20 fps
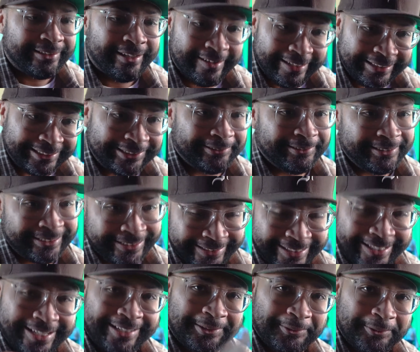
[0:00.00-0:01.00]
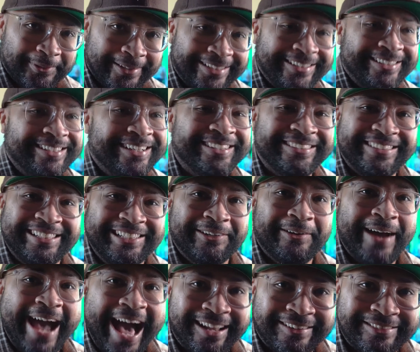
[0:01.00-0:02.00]
All right, so let's get that out the way.
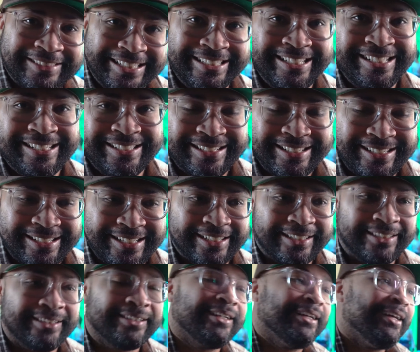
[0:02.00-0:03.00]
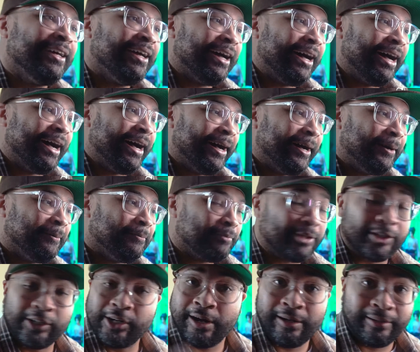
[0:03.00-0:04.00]
Allergy season is here.
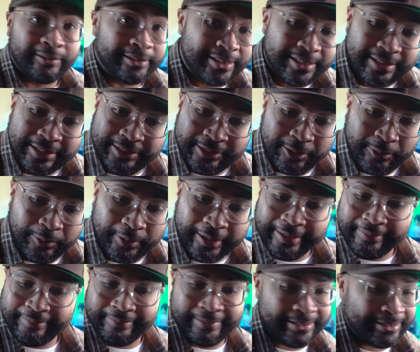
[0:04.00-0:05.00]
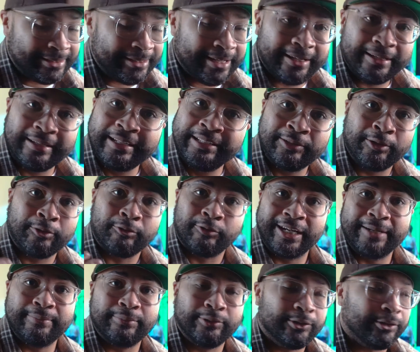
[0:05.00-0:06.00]
Regardless, you know what? Let's not,
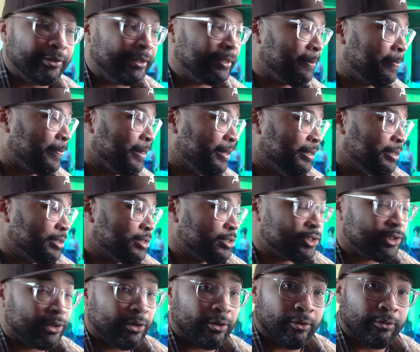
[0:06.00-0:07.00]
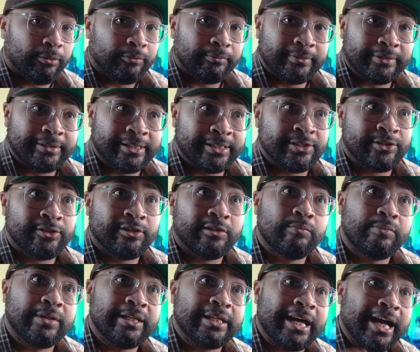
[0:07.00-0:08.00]
ramble on. So this is going
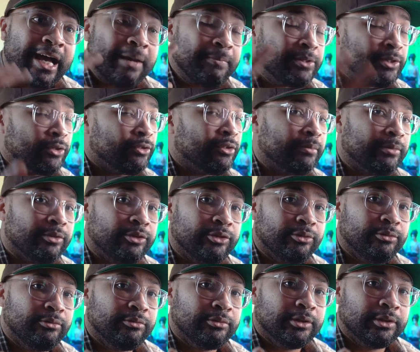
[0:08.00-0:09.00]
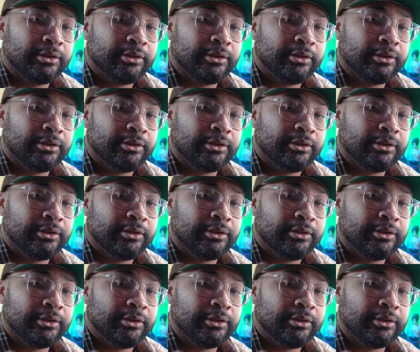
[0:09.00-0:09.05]
to be episode number 2.